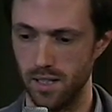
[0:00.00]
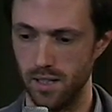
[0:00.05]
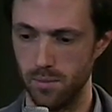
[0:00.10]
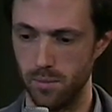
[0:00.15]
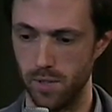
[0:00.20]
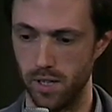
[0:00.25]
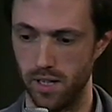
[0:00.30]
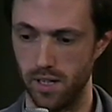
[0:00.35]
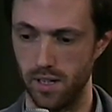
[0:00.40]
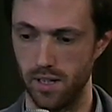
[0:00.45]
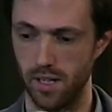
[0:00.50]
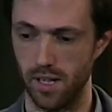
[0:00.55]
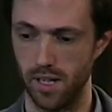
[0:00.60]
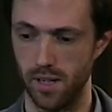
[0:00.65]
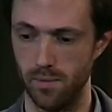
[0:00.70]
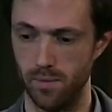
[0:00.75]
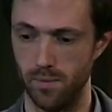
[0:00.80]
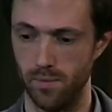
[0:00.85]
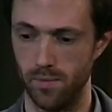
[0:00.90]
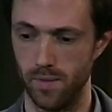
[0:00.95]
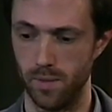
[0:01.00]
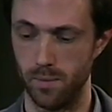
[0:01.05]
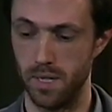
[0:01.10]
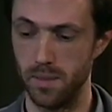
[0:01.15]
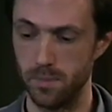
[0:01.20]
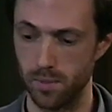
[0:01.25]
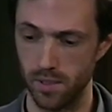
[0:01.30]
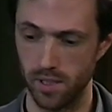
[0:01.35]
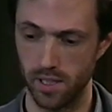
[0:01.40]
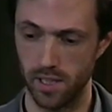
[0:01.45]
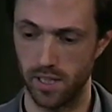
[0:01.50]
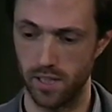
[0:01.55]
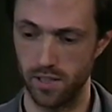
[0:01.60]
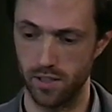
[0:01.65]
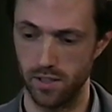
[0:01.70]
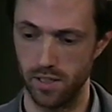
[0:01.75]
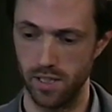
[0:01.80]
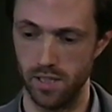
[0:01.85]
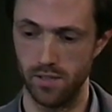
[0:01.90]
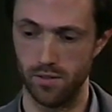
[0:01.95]
But the people
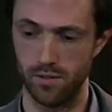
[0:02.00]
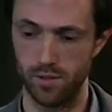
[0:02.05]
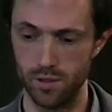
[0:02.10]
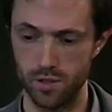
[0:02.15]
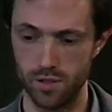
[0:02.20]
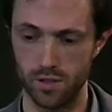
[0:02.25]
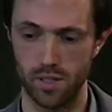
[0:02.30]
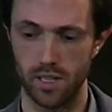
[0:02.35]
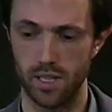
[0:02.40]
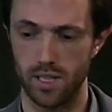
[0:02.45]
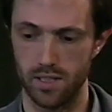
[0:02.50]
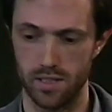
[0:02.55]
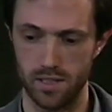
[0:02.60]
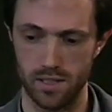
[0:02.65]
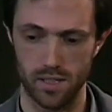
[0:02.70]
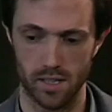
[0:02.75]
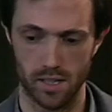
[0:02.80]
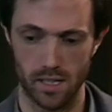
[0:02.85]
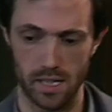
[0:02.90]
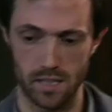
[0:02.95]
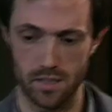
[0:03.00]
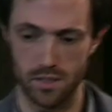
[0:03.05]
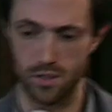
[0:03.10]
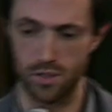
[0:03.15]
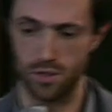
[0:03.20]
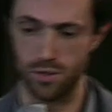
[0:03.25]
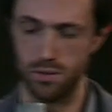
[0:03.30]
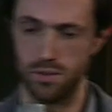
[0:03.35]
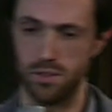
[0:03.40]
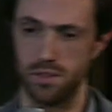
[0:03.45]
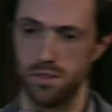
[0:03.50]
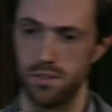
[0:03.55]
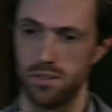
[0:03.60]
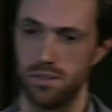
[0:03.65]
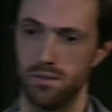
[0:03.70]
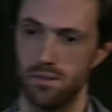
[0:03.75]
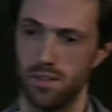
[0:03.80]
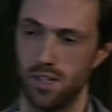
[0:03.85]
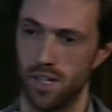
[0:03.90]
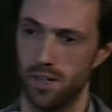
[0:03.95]
in the future, I'd like to shoot
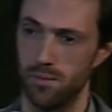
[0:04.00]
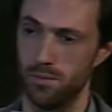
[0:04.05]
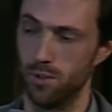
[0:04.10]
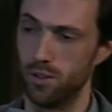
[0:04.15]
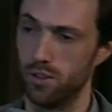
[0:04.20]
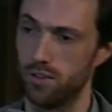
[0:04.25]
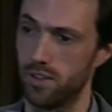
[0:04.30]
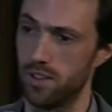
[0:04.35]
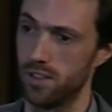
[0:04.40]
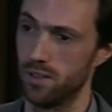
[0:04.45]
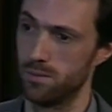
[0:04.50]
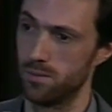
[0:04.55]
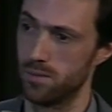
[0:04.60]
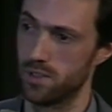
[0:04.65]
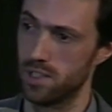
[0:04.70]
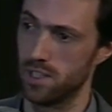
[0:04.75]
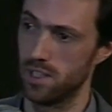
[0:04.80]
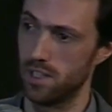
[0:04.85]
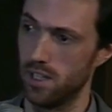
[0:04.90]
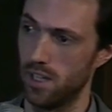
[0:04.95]
more films